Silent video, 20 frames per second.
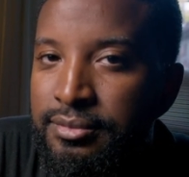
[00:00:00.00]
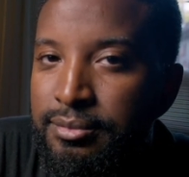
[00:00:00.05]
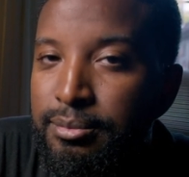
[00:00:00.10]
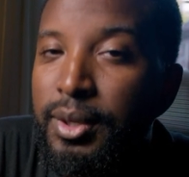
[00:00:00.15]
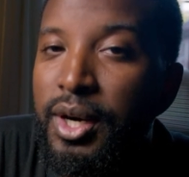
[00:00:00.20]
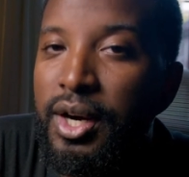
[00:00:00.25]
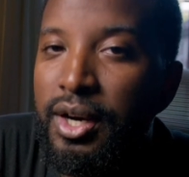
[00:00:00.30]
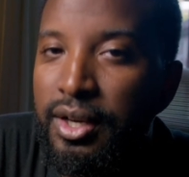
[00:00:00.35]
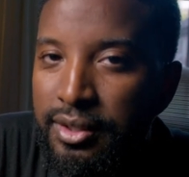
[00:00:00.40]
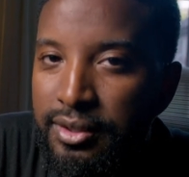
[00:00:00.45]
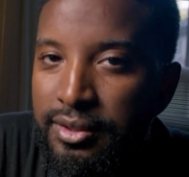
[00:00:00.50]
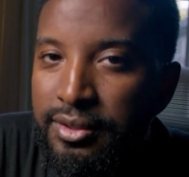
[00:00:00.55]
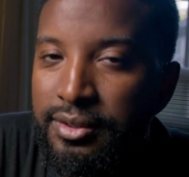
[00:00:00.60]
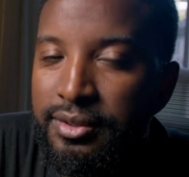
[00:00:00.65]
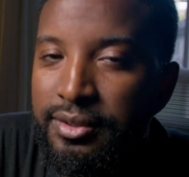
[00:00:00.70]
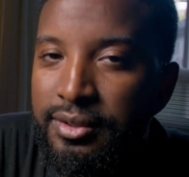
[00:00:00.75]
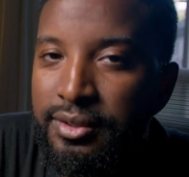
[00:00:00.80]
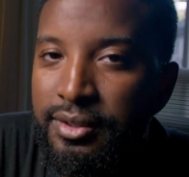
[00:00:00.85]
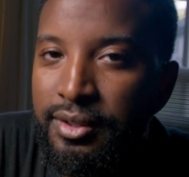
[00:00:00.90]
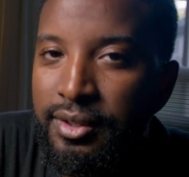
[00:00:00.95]
Bruh.
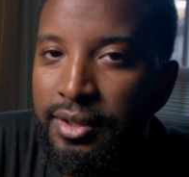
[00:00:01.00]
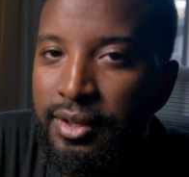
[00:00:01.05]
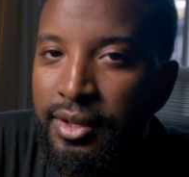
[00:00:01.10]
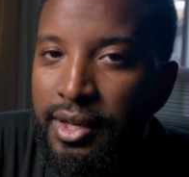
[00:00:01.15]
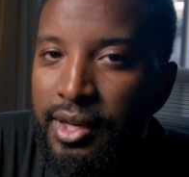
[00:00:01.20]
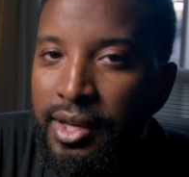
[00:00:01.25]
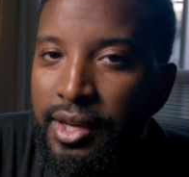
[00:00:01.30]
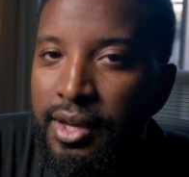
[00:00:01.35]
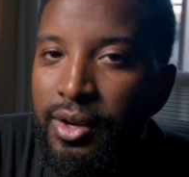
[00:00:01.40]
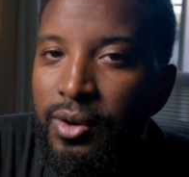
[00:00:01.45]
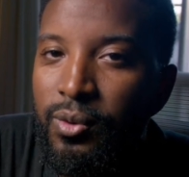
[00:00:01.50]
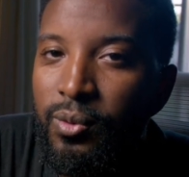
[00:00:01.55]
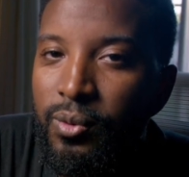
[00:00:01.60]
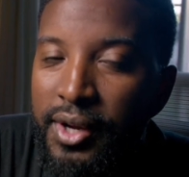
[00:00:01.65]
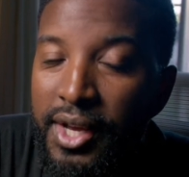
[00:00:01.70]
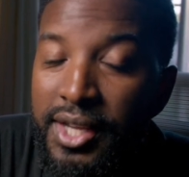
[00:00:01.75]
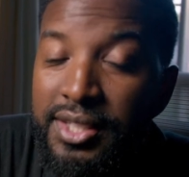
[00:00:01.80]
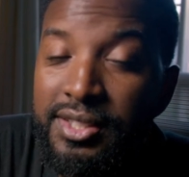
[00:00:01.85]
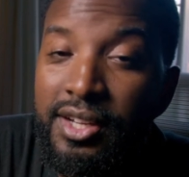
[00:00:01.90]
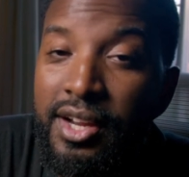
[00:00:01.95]
When
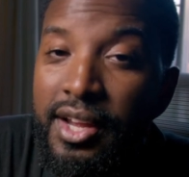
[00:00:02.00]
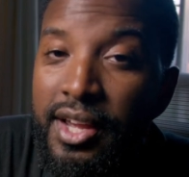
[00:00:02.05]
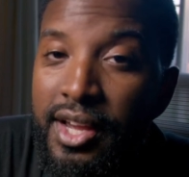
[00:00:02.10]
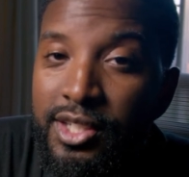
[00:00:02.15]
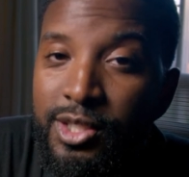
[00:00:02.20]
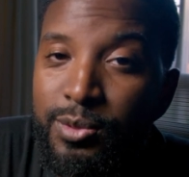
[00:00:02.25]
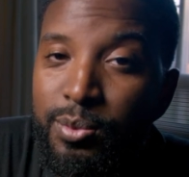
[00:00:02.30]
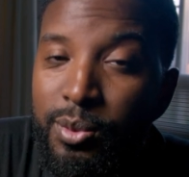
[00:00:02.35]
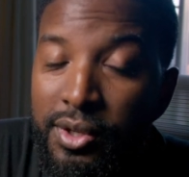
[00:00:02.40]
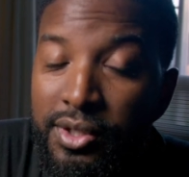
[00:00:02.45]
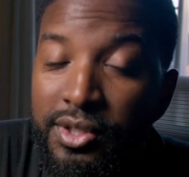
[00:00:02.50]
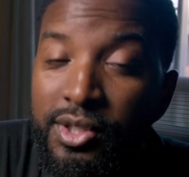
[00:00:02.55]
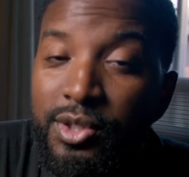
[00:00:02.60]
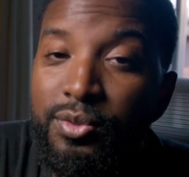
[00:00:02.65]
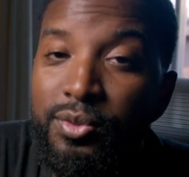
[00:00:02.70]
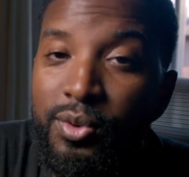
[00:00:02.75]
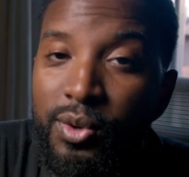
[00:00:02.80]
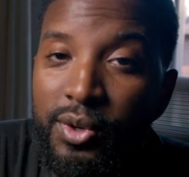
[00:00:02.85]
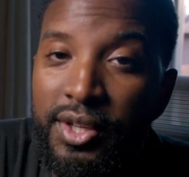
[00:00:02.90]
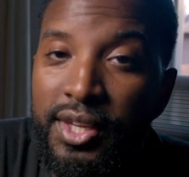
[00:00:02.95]
I start exporting these
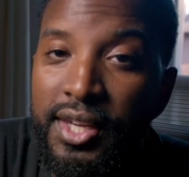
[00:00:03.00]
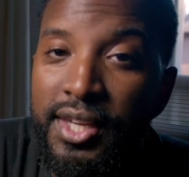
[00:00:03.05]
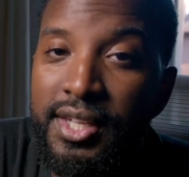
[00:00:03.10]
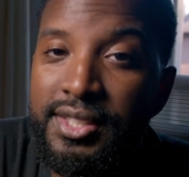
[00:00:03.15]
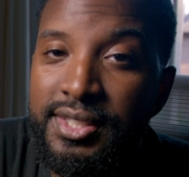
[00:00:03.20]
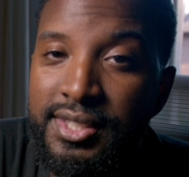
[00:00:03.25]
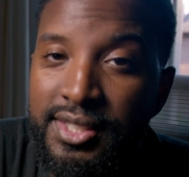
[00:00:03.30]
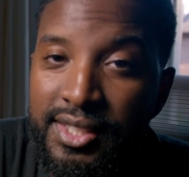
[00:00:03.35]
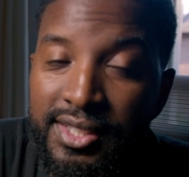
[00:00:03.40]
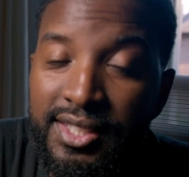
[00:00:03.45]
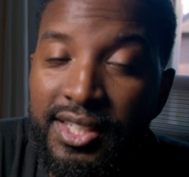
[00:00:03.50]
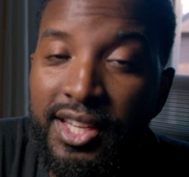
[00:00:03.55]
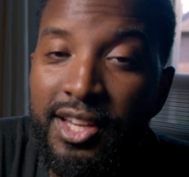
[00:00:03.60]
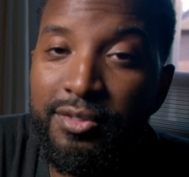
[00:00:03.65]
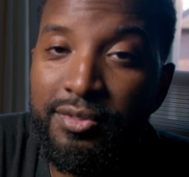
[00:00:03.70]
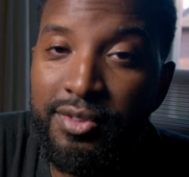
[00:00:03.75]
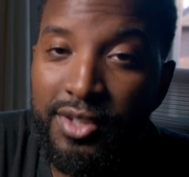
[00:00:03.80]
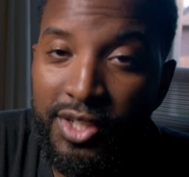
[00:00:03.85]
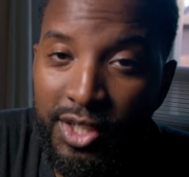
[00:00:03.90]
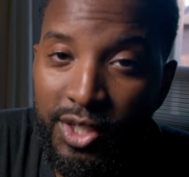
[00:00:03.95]
4K,
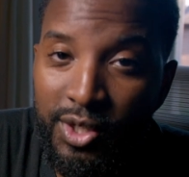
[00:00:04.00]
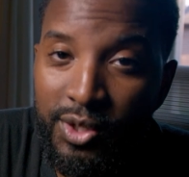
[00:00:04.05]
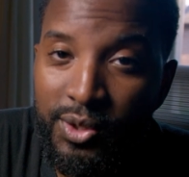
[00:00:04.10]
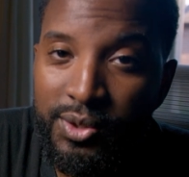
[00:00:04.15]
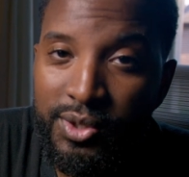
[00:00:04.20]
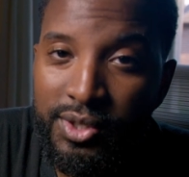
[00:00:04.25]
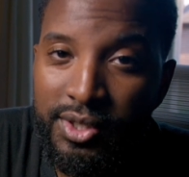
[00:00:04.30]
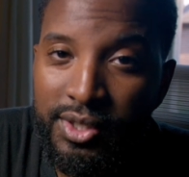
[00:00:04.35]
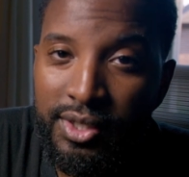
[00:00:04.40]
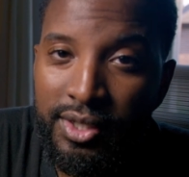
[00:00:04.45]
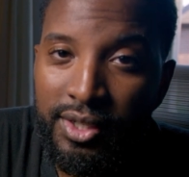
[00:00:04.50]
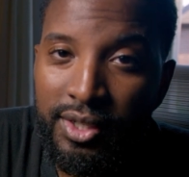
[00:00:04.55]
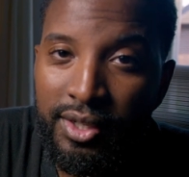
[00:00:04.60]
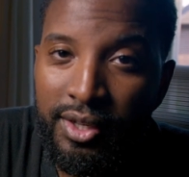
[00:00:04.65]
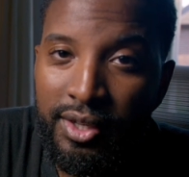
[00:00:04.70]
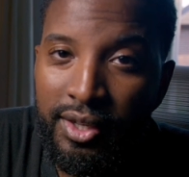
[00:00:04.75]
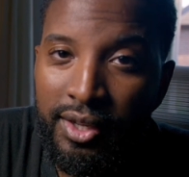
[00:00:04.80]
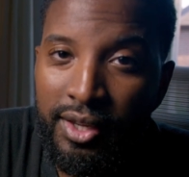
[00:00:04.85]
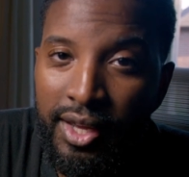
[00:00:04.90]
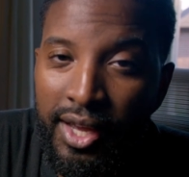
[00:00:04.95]
6K videos,
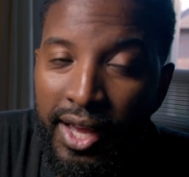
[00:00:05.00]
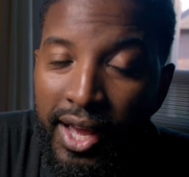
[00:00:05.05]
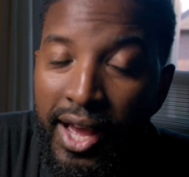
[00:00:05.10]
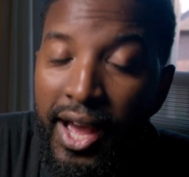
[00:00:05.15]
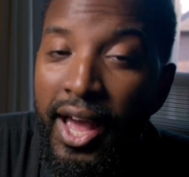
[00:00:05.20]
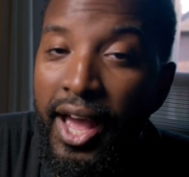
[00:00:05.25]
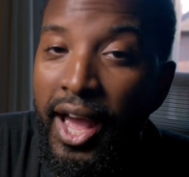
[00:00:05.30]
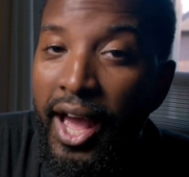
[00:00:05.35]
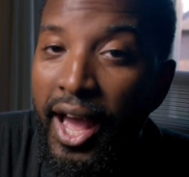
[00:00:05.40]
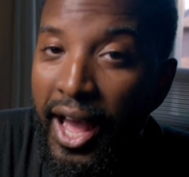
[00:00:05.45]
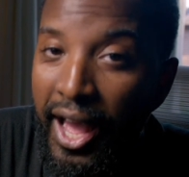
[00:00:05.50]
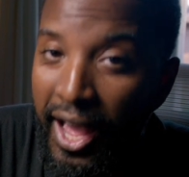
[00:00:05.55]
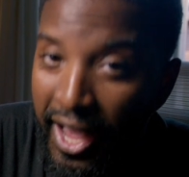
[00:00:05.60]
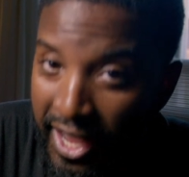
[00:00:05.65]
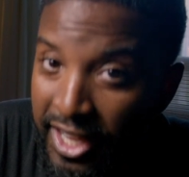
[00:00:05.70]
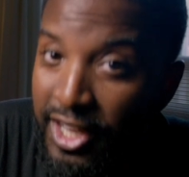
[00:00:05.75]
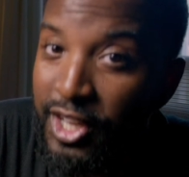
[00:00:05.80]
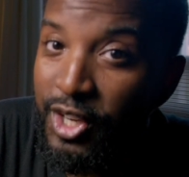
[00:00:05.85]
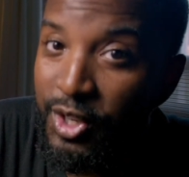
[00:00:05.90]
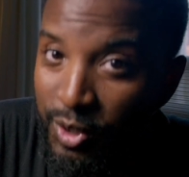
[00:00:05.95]

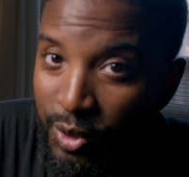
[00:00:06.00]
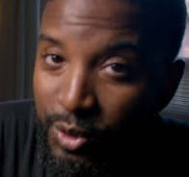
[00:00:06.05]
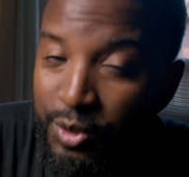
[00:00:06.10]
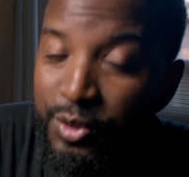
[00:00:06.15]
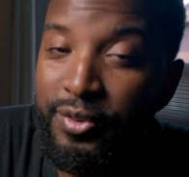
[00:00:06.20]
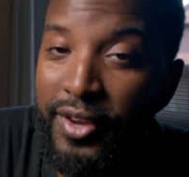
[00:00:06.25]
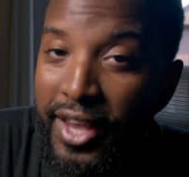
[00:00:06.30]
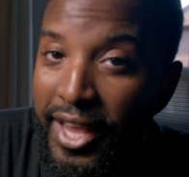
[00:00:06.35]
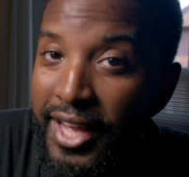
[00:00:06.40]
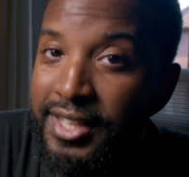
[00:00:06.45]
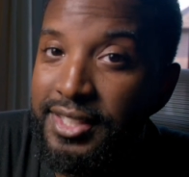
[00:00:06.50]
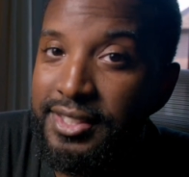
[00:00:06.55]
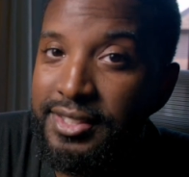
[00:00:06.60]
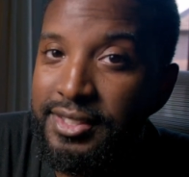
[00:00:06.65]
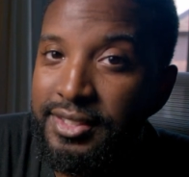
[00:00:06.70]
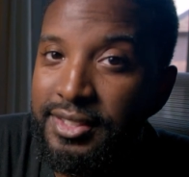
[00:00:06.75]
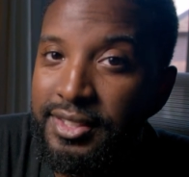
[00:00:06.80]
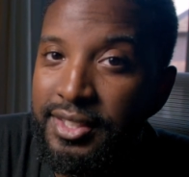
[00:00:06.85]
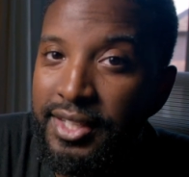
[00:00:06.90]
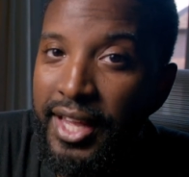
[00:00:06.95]
I hear those
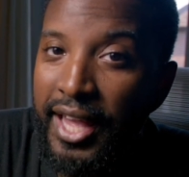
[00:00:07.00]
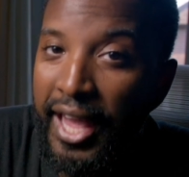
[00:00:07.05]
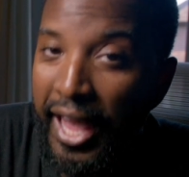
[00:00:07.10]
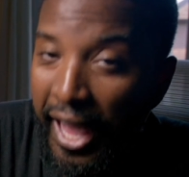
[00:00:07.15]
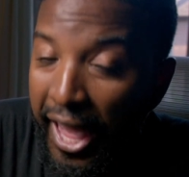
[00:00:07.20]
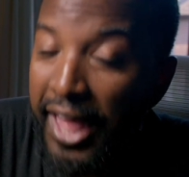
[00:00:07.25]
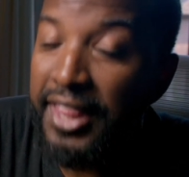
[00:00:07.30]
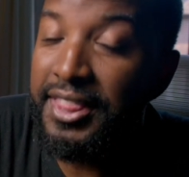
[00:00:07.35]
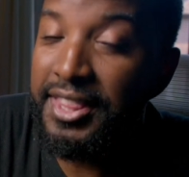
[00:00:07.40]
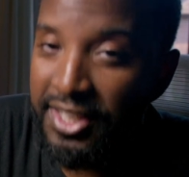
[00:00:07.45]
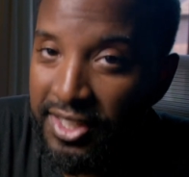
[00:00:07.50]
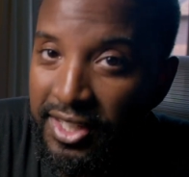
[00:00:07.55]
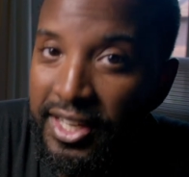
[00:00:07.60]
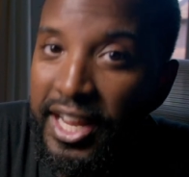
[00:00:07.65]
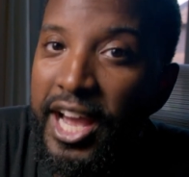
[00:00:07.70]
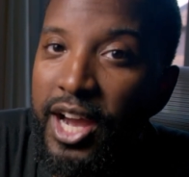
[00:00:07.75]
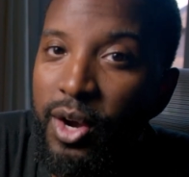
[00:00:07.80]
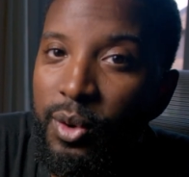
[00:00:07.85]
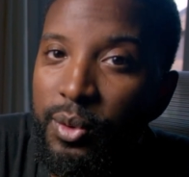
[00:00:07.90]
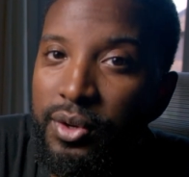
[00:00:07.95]
fans. And they're
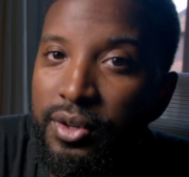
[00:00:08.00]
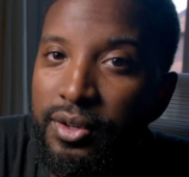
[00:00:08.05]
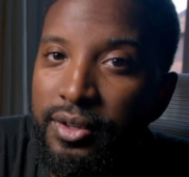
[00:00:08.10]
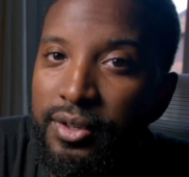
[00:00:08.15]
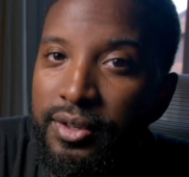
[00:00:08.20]
loud.